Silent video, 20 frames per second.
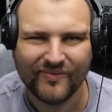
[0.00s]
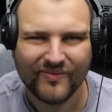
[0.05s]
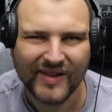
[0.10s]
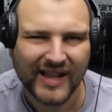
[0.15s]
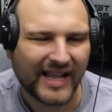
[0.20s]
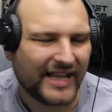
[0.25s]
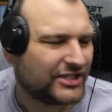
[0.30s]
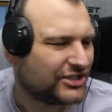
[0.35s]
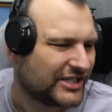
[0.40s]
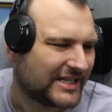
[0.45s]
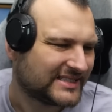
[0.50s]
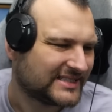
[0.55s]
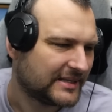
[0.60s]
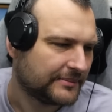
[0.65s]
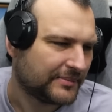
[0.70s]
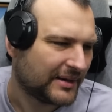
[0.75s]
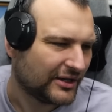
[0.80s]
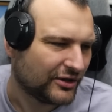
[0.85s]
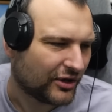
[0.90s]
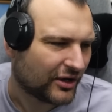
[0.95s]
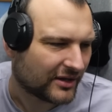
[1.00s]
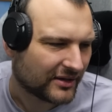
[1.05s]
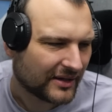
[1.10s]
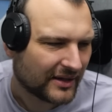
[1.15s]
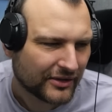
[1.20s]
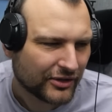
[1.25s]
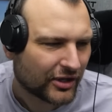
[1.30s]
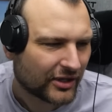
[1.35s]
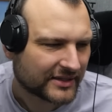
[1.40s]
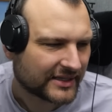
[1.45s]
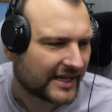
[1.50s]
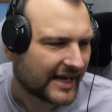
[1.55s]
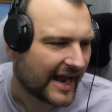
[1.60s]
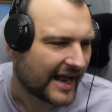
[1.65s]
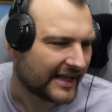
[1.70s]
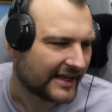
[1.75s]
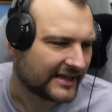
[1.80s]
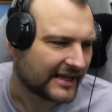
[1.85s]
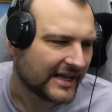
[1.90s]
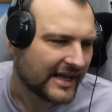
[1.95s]
it's just simply not
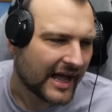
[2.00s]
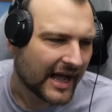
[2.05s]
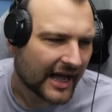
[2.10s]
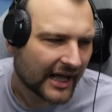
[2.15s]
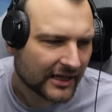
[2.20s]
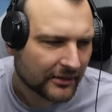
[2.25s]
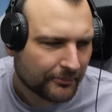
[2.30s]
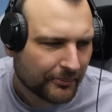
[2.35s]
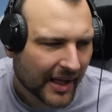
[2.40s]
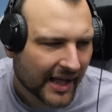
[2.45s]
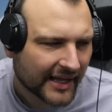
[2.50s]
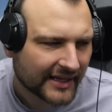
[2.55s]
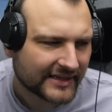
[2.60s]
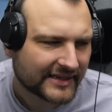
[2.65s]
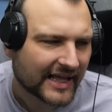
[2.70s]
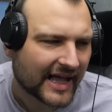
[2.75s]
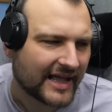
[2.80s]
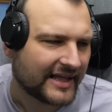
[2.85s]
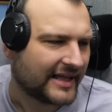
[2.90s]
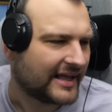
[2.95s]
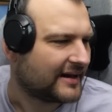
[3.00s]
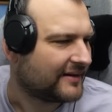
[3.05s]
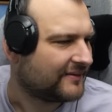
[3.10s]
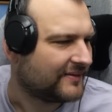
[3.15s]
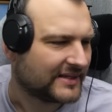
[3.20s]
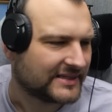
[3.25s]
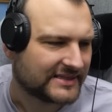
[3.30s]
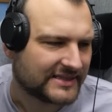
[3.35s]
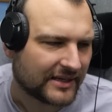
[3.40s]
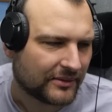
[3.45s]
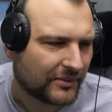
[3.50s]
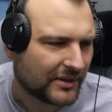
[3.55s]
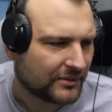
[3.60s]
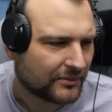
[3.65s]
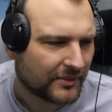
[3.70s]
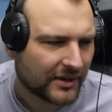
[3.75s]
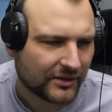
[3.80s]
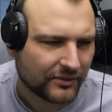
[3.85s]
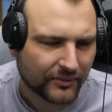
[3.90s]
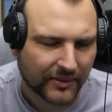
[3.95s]
great. Alpine Tiger was
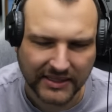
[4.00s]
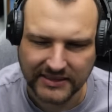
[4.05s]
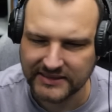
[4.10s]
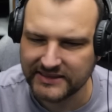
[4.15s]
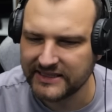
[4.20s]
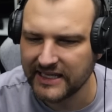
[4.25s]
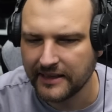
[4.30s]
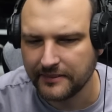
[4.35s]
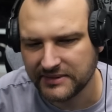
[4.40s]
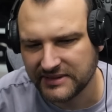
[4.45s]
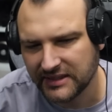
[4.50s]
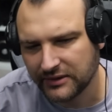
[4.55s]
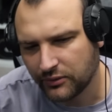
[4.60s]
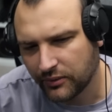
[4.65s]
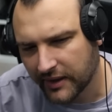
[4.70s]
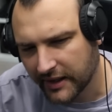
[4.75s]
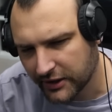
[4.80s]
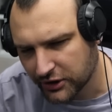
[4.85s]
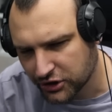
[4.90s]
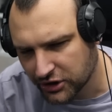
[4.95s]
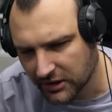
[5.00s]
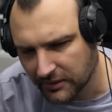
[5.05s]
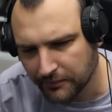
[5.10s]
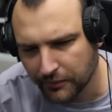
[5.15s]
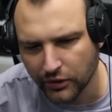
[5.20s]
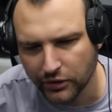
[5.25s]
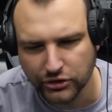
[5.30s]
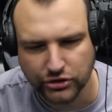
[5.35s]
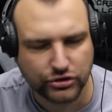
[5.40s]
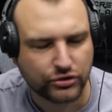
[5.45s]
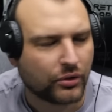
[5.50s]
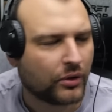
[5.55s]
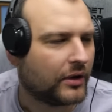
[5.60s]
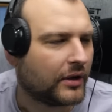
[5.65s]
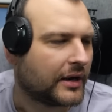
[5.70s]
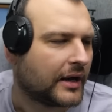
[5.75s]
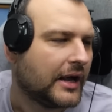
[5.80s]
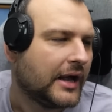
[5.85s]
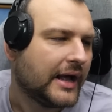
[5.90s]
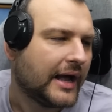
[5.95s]
111, same situation, Bond
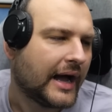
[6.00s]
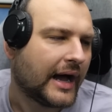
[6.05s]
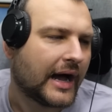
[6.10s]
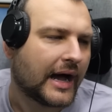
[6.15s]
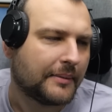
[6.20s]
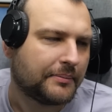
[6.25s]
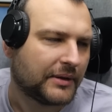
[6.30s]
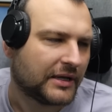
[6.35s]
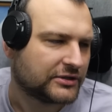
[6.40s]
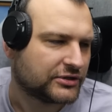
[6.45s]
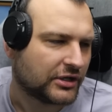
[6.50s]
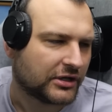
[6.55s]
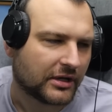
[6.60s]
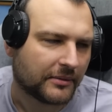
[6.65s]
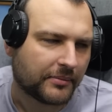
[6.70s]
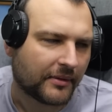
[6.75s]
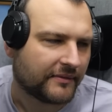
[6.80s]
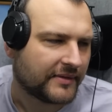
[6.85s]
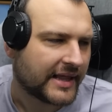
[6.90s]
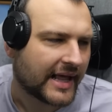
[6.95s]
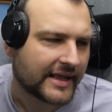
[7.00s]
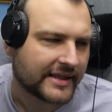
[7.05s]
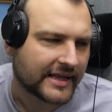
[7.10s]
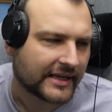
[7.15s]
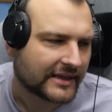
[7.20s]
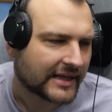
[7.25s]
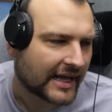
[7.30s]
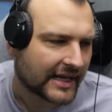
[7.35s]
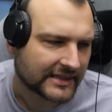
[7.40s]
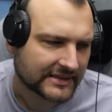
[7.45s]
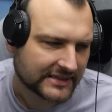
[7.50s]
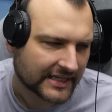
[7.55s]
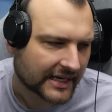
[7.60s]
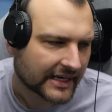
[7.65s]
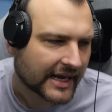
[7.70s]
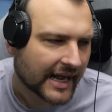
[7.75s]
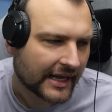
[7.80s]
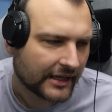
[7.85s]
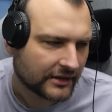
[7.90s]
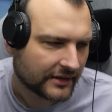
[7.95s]
store, plus on top of that, the tanks are
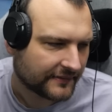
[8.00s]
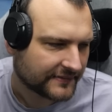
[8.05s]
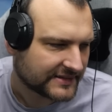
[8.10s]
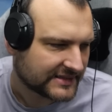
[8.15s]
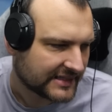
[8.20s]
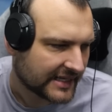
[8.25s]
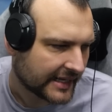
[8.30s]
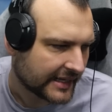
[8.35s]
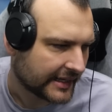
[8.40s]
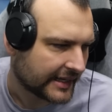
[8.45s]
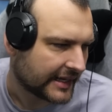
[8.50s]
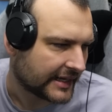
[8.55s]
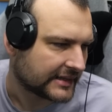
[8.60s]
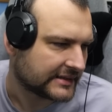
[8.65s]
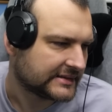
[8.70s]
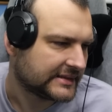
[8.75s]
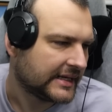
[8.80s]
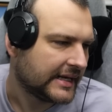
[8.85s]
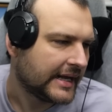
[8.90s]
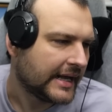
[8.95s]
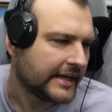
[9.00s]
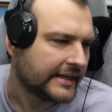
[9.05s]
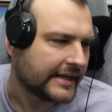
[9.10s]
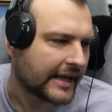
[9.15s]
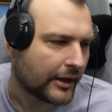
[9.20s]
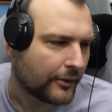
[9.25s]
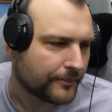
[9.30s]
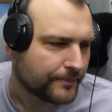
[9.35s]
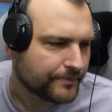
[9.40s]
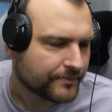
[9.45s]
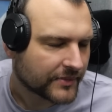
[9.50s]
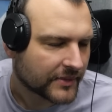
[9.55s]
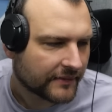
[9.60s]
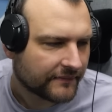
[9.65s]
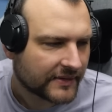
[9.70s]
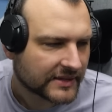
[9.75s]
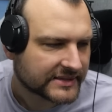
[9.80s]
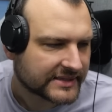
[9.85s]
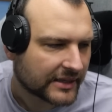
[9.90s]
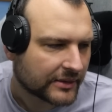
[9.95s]
kind of stinkers. Now,
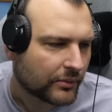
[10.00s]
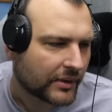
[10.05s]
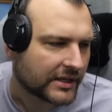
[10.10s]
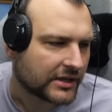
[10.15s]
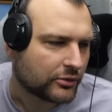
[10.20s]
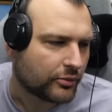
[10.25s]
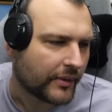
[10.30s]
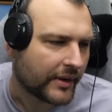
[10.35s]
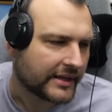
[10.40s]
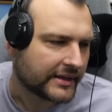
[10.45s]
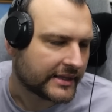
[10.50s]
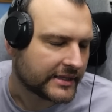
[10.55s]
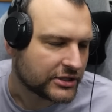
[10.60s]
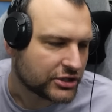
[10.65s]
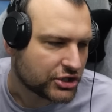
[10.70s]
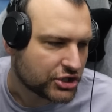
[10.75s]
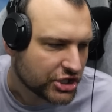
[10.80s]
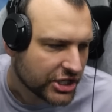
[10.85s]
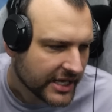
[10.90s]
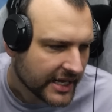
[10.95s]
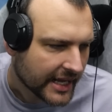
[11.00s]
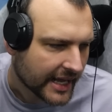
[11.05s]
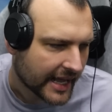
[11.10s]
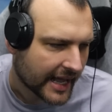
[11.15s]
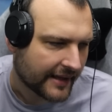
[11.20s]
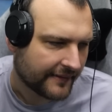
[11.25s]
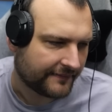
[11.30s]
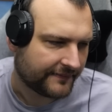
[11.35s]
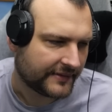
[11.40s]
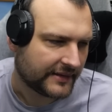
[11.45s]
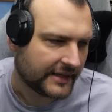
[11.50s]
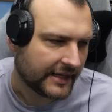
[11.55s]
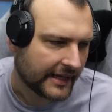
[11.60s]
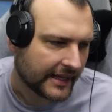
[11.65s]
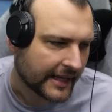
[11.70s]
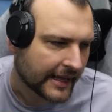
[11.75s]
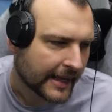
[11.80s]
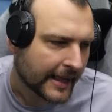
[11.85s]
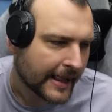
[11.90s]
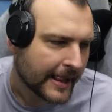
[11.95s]
was a 120
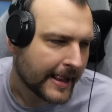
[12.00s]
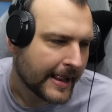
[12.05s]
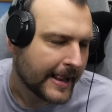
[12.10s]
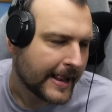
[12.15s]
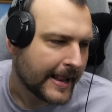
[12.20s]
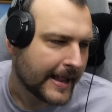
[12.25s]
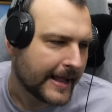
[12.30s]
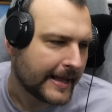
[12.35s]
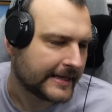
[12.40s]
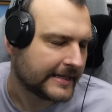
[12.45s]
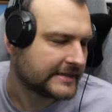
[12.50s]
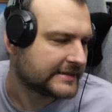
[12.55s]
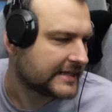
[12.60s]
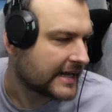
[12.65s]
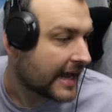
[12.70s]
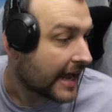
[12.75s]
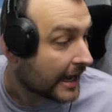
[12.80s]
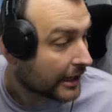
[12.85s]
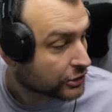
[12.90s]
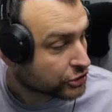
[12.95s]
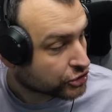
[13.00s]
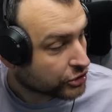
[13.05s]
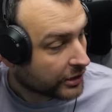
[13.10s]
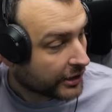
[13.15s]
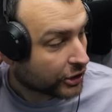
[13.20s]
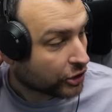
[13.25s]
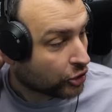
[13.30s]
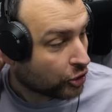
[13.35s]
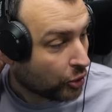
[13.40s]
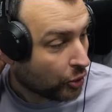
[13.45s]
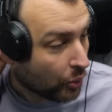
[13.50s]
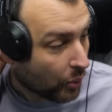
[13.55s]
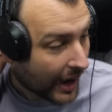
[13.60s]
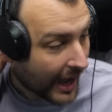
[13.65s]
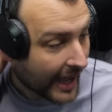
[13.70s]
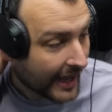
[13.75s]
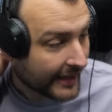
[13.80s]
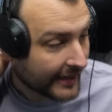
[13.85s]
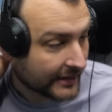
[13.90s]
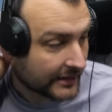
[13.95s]
GFT. It is actually
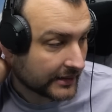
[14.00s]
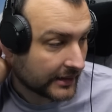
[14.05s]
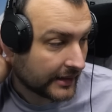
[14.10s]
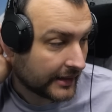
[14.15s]
quite